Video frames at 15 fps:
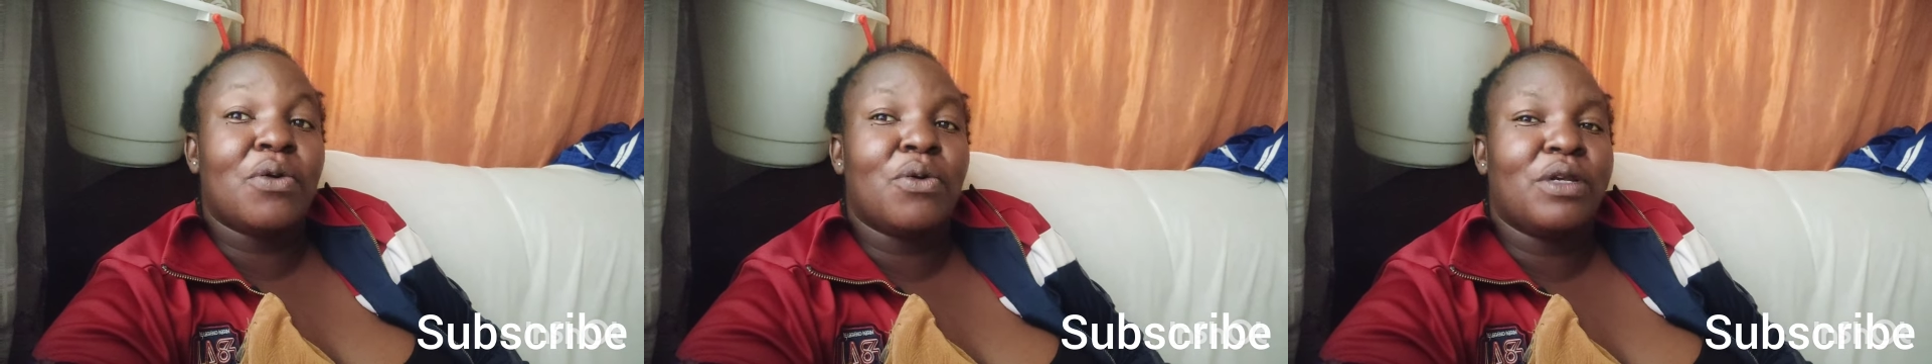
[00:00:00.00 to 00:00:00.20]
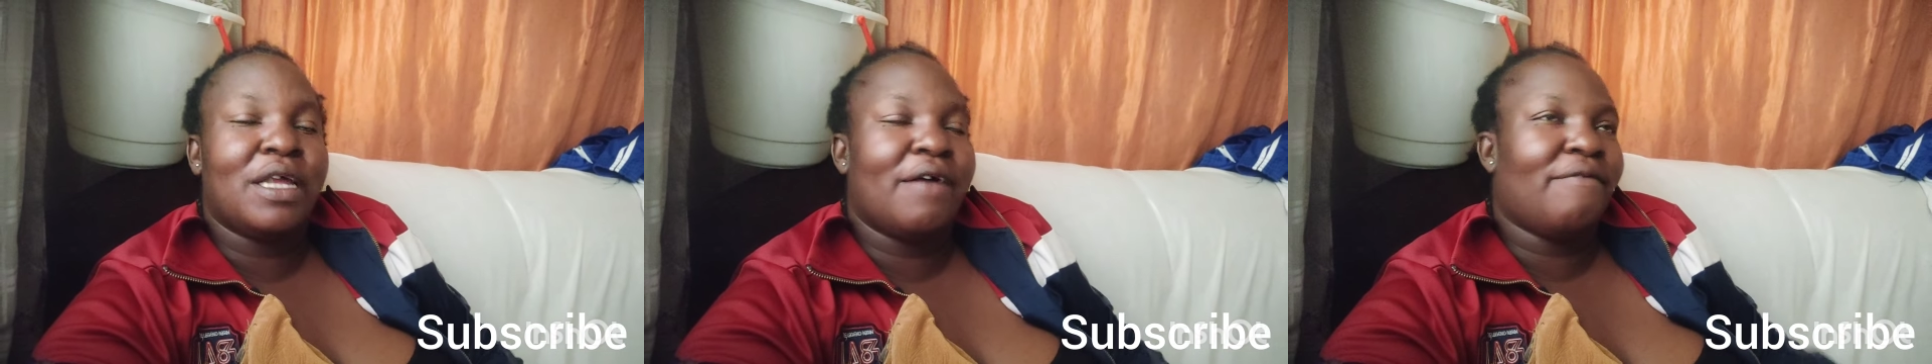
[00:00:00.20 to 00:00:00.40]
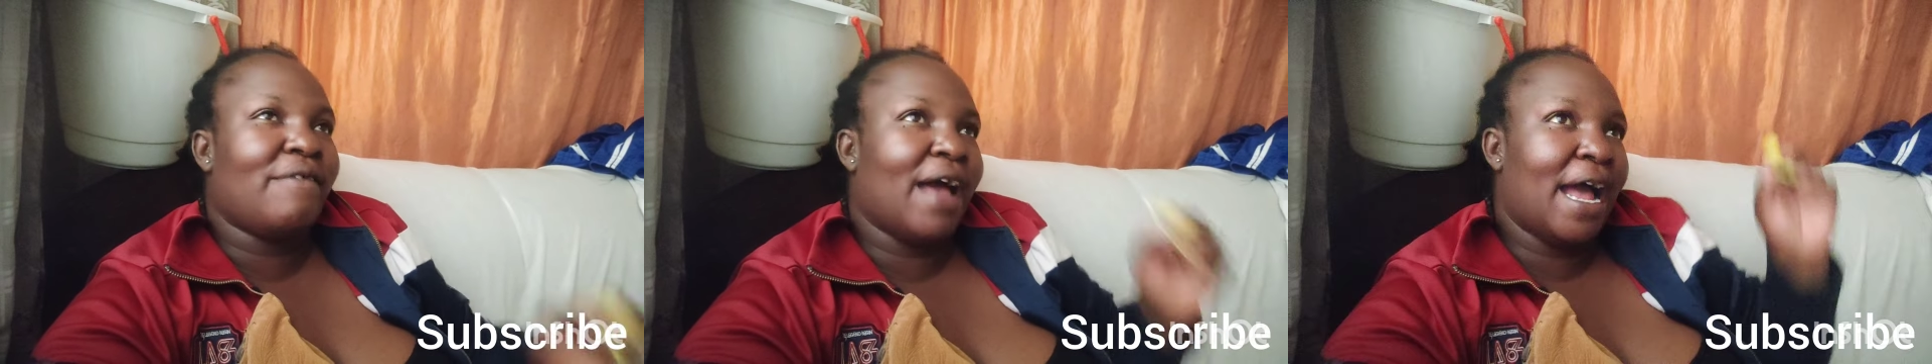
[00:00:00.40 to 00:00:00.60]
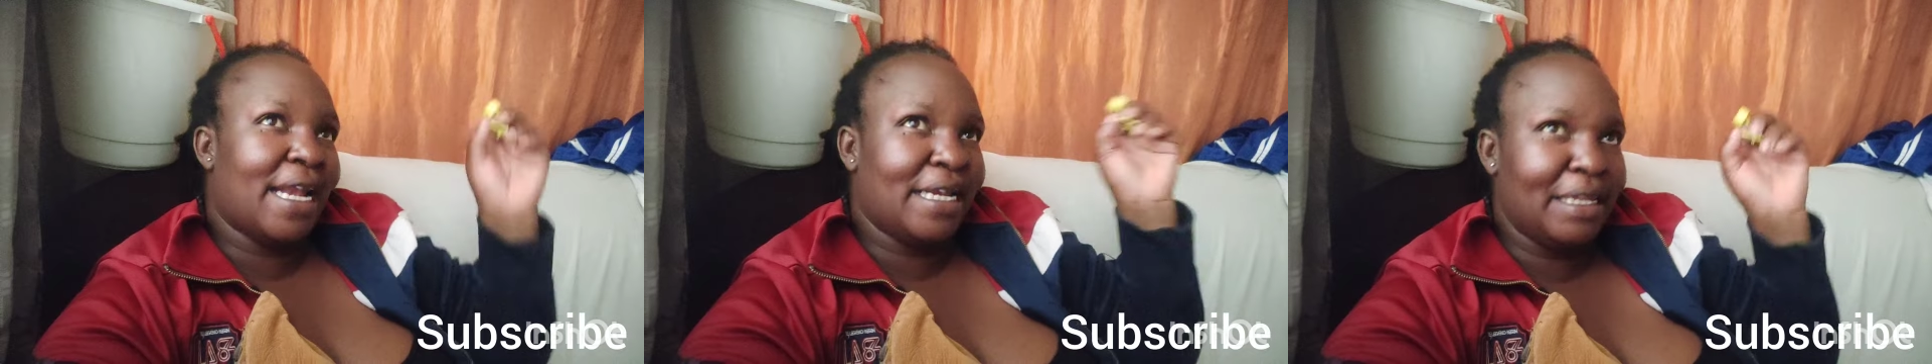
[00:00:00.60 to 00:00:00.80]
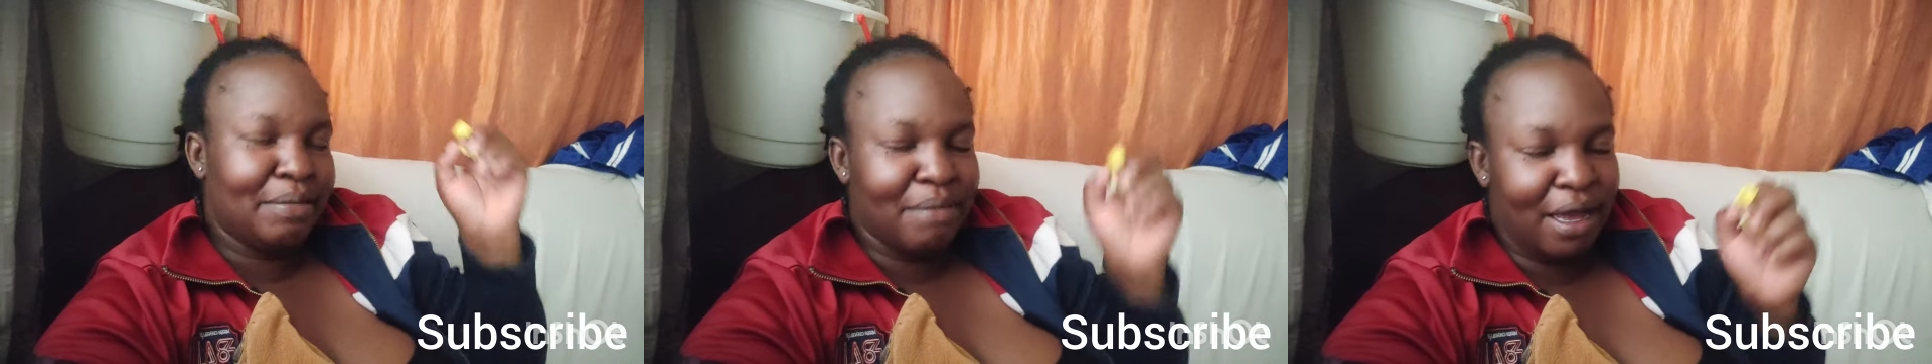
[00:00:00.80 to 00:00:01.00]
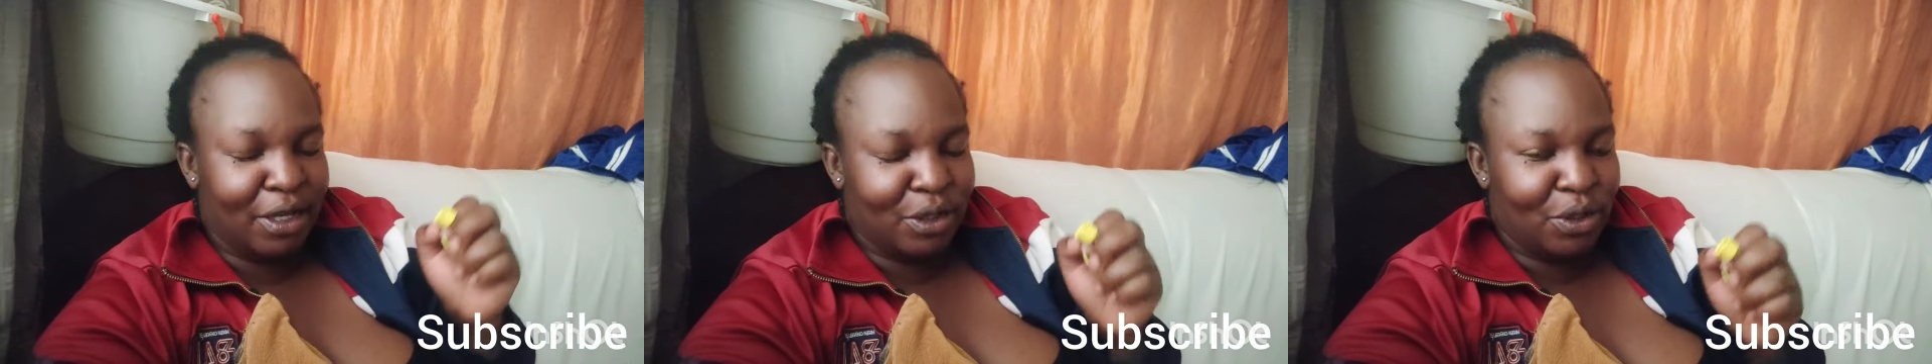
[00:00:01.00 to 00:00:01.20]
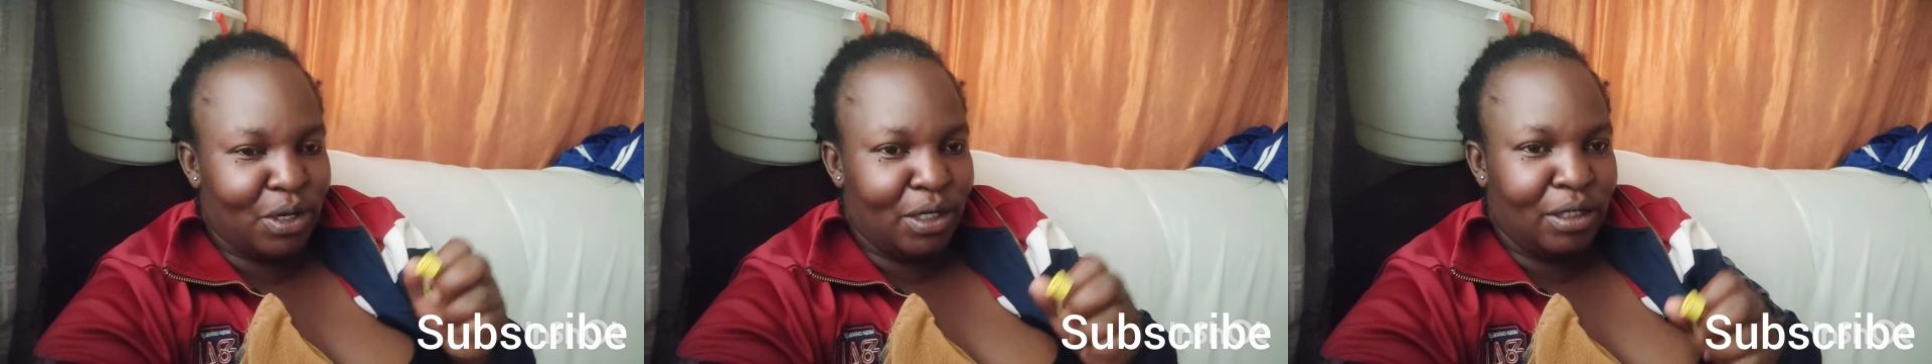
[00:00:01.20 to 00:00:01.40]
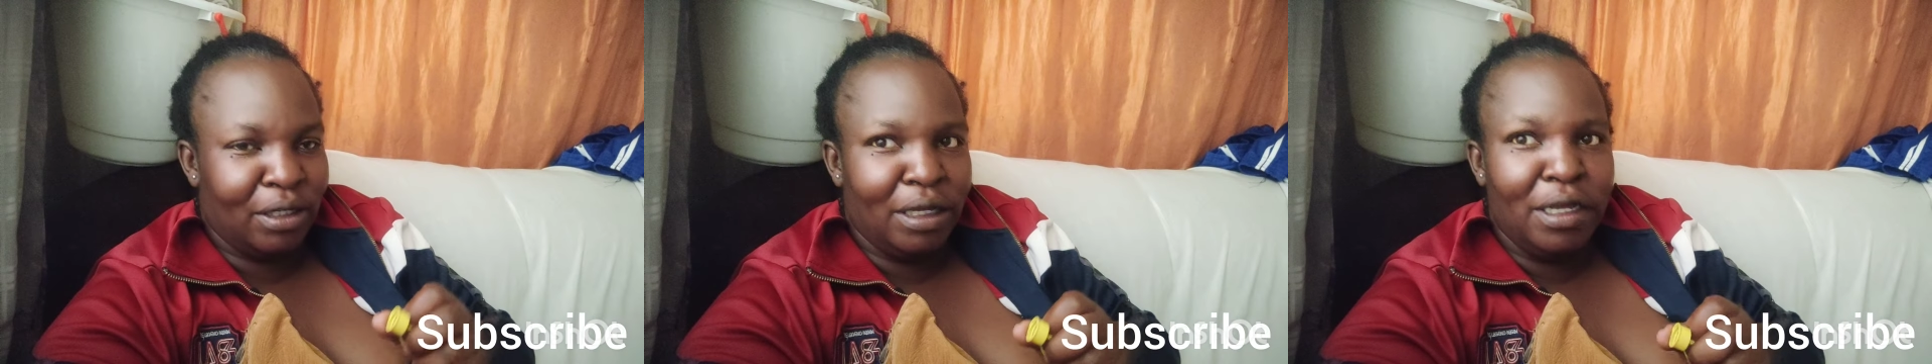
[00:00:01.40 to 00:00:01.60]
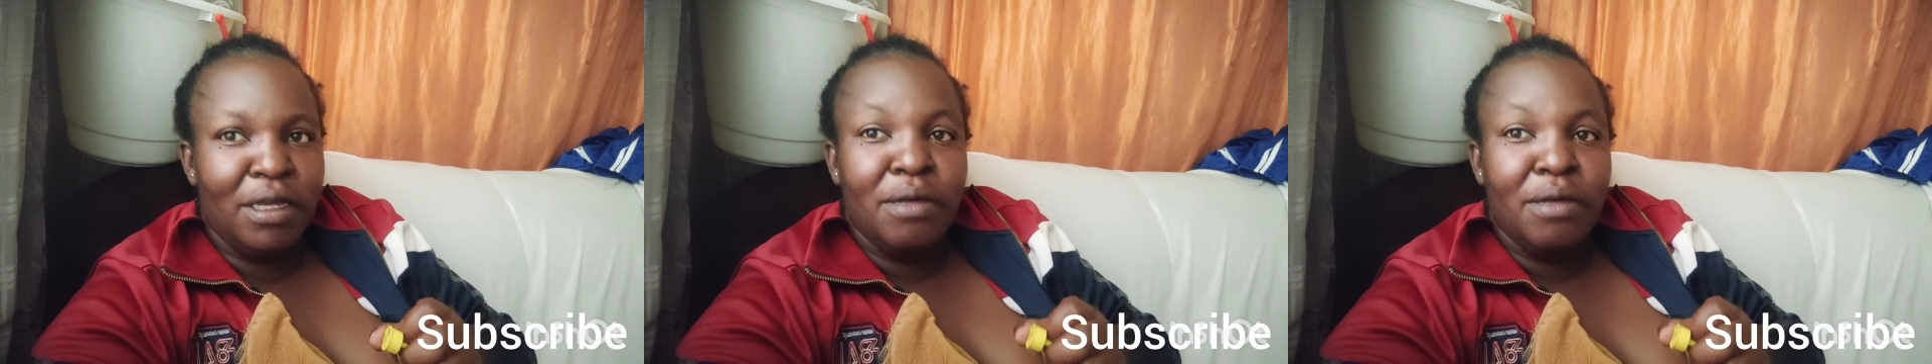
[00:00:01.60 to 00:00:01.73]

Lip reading: could have had him, actually.